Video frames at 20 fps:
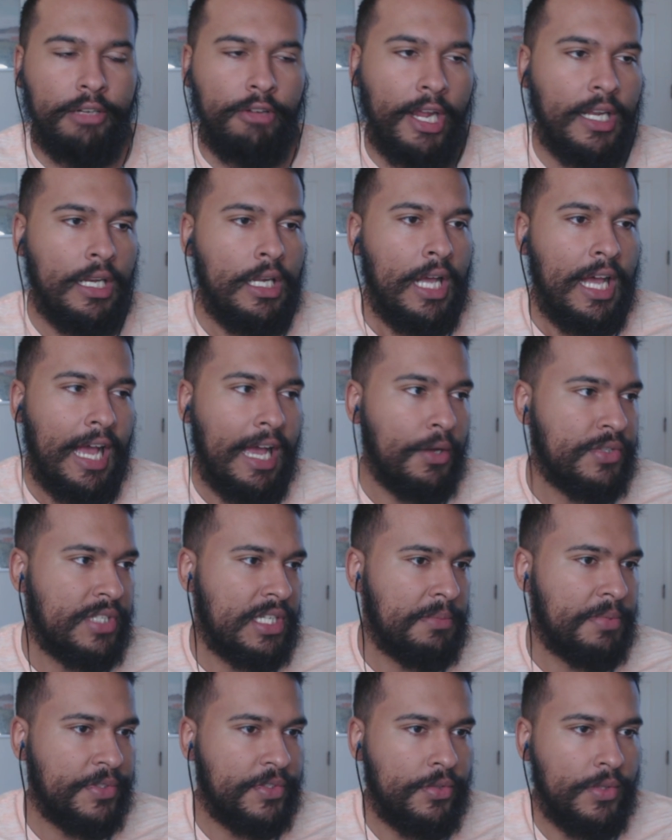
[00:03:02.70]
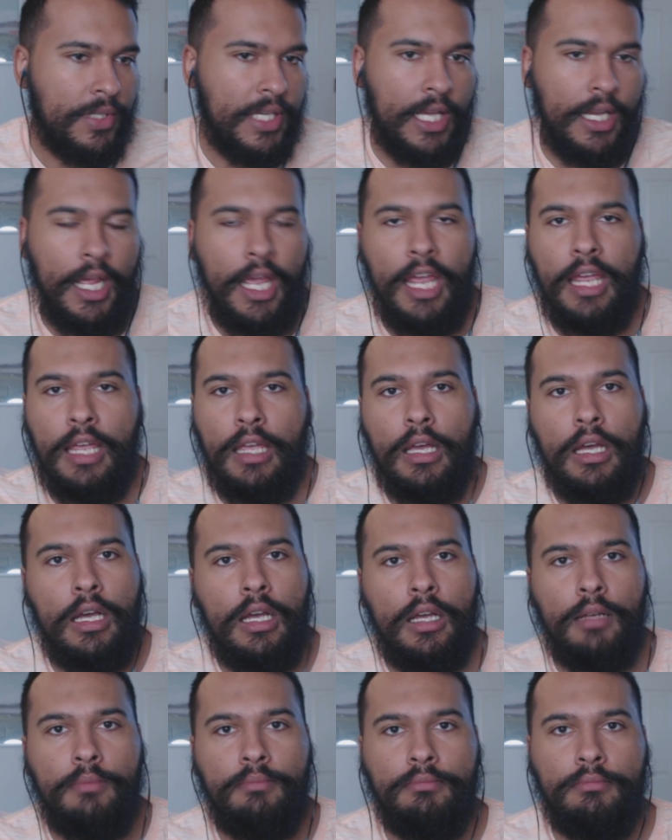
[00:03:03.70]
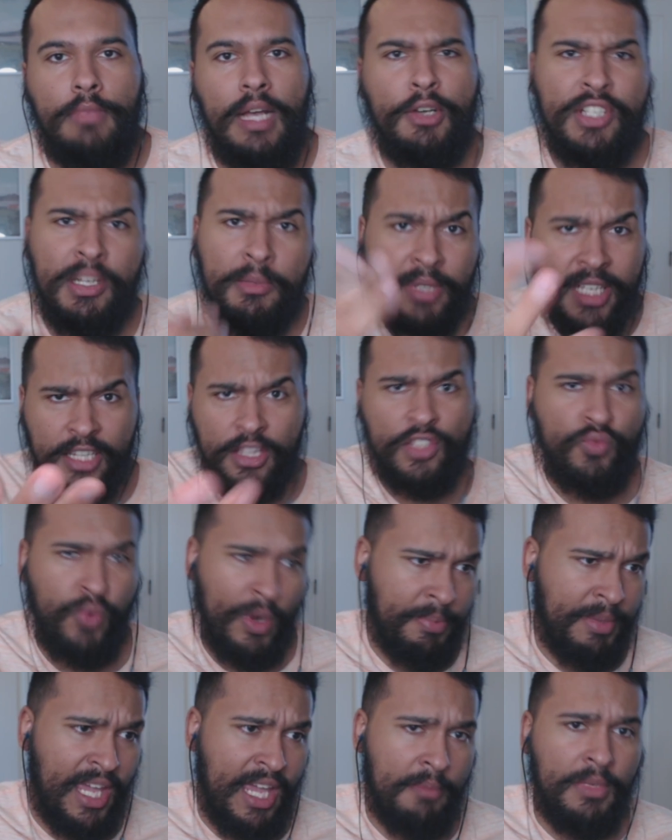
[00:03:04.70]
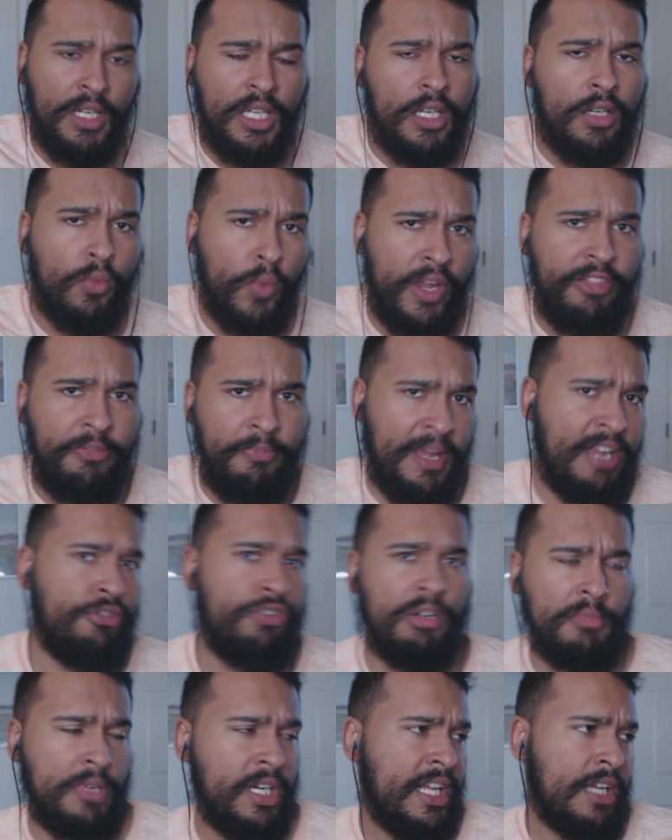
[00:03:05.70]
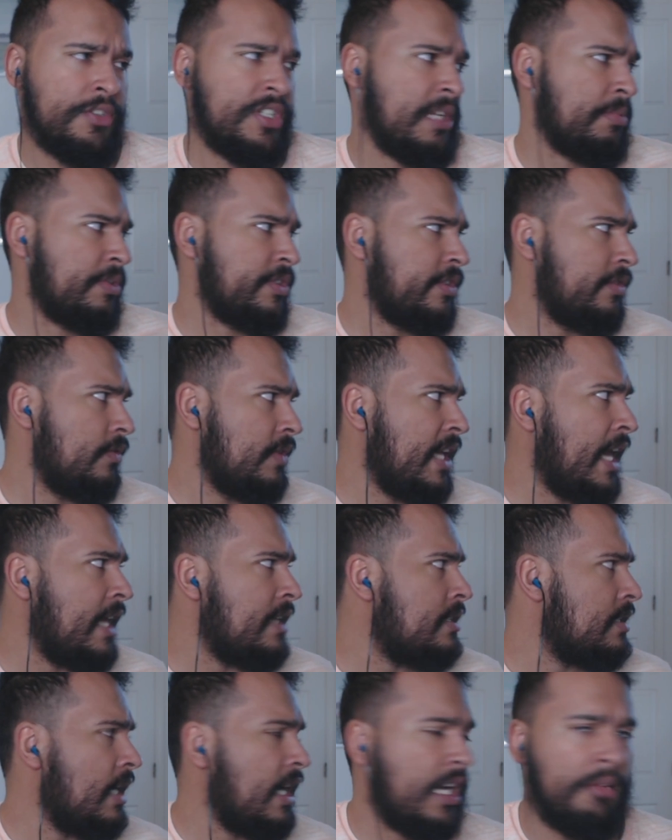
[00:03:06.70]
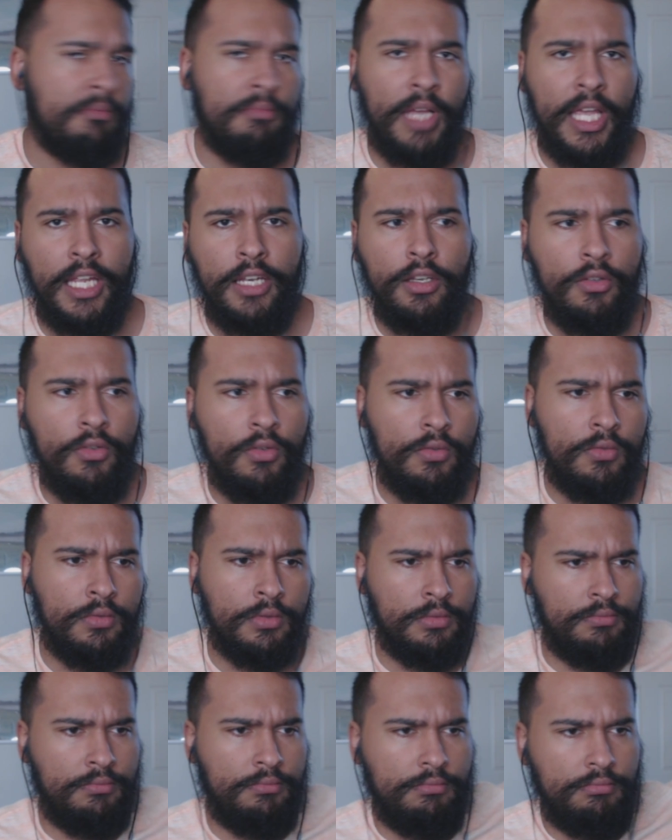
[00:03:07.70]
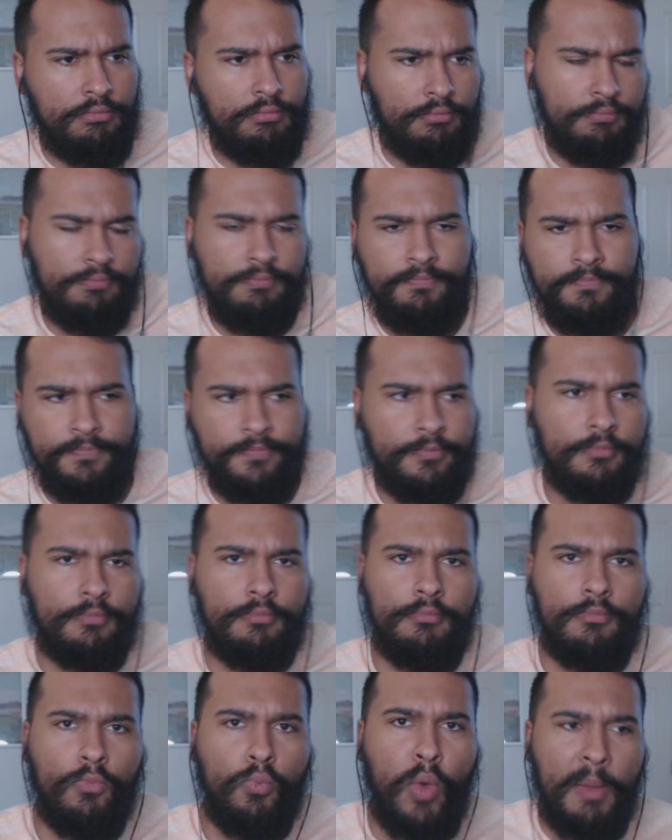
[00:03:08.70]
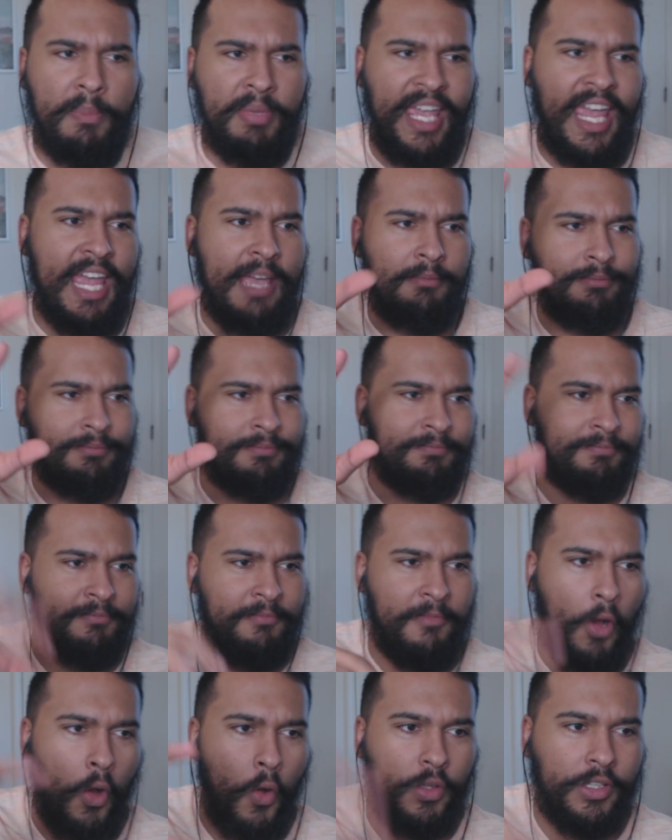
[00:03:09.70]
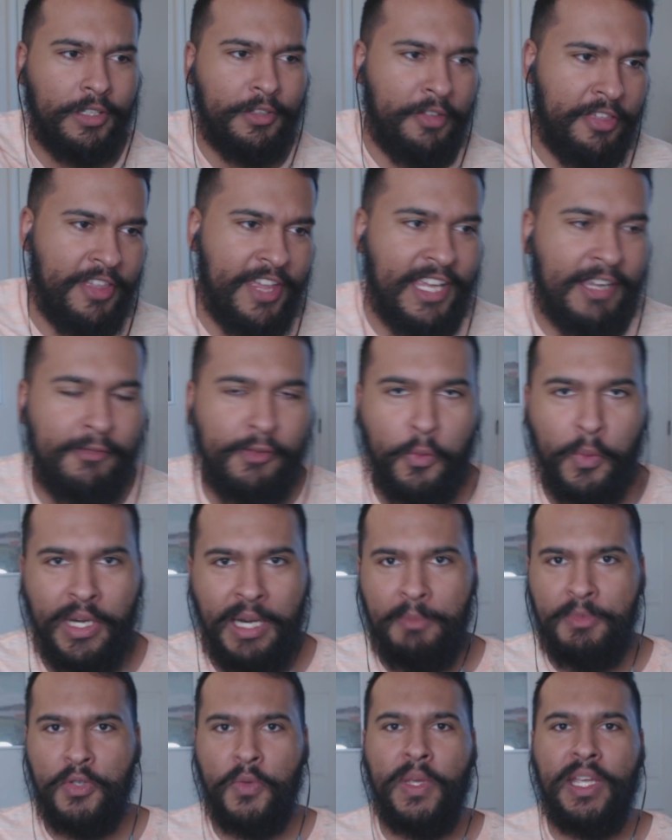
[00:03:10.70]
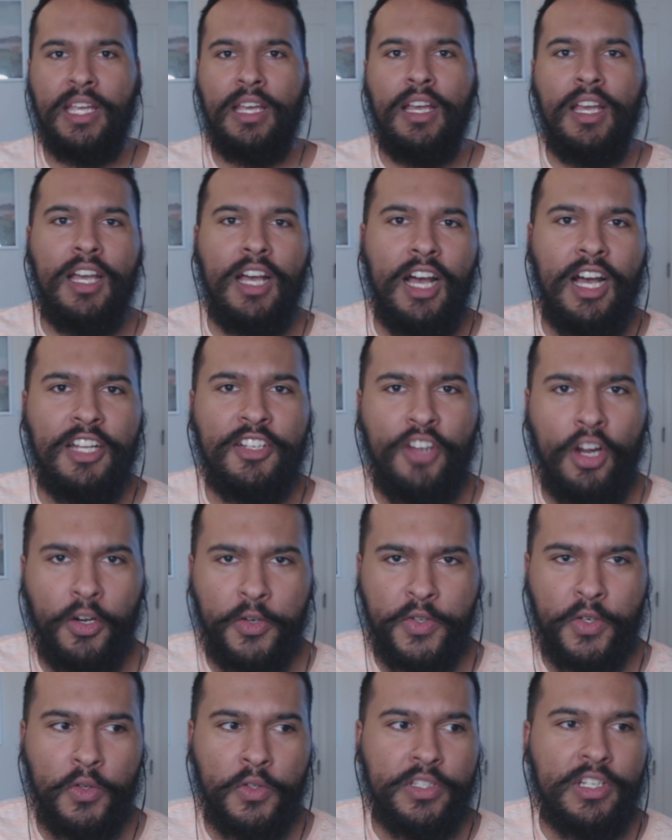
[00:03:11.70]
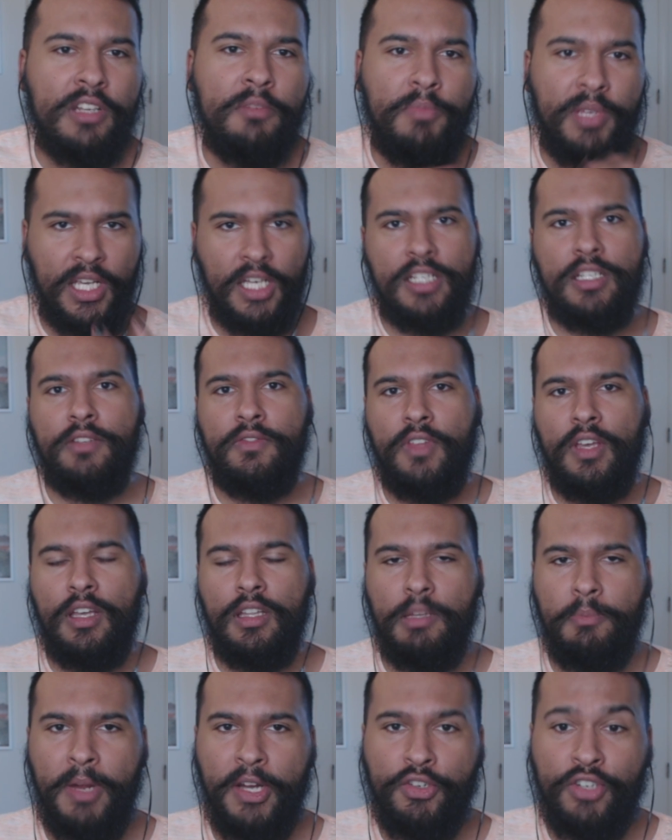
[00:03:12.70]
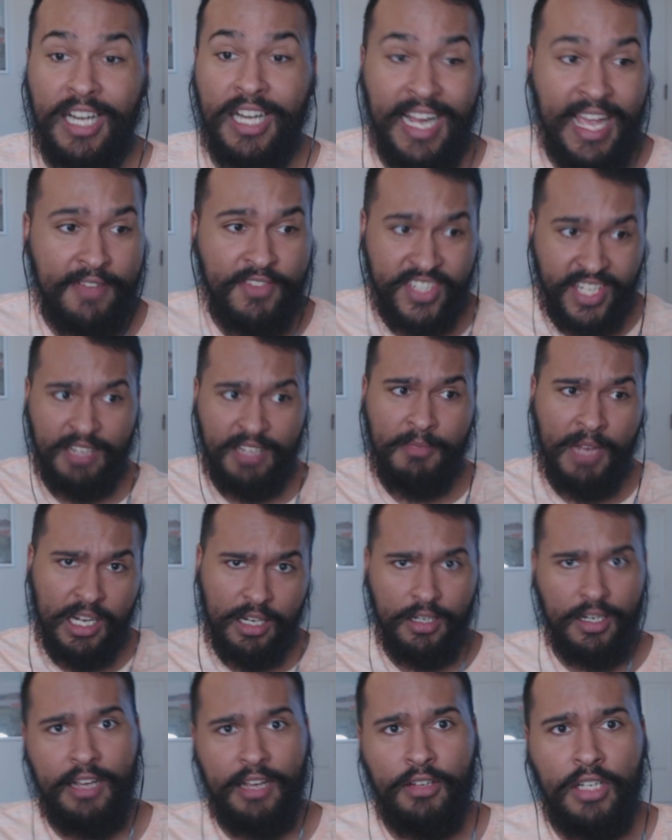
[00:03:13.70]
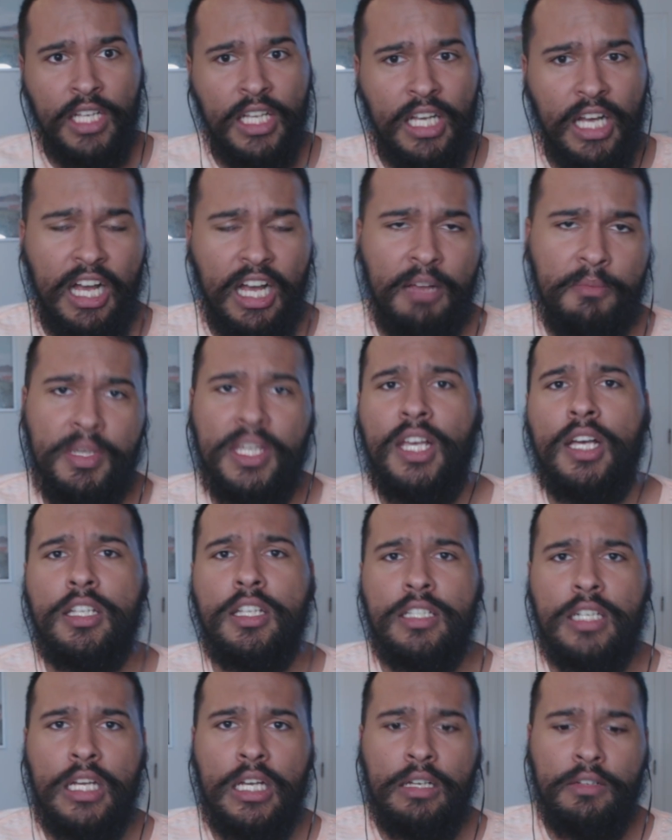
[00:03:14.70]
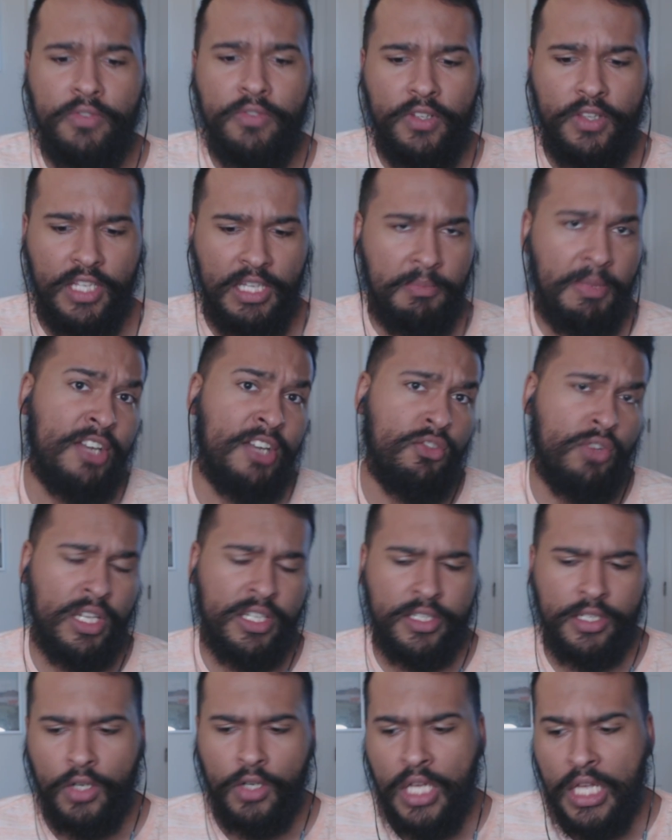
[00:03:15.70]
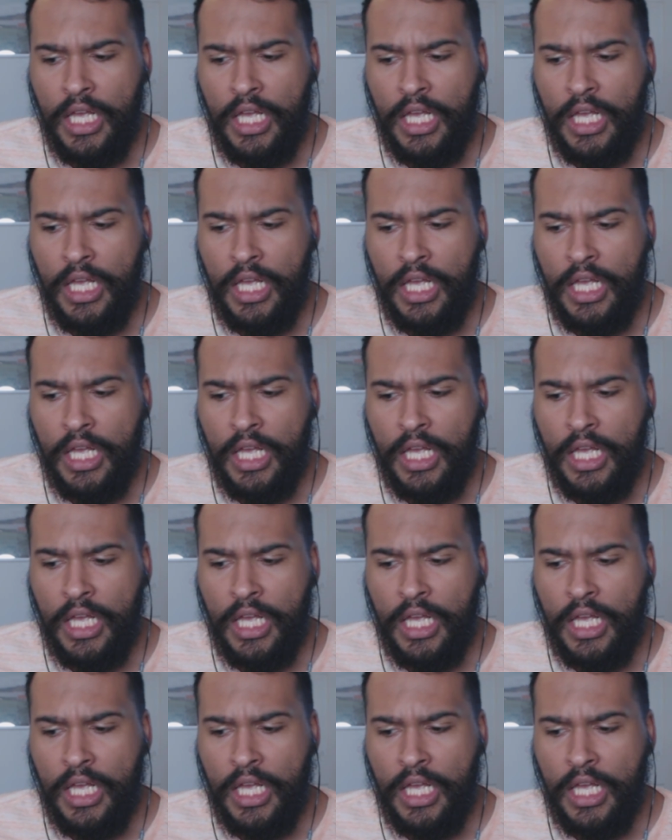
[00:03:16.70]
right? I was able to get this webcam with Patreon money. I was able to get a new webcam holder thing for when I'm doing Dark Souls because of the Patreon, and I have a second monitor now because of the Patreon. So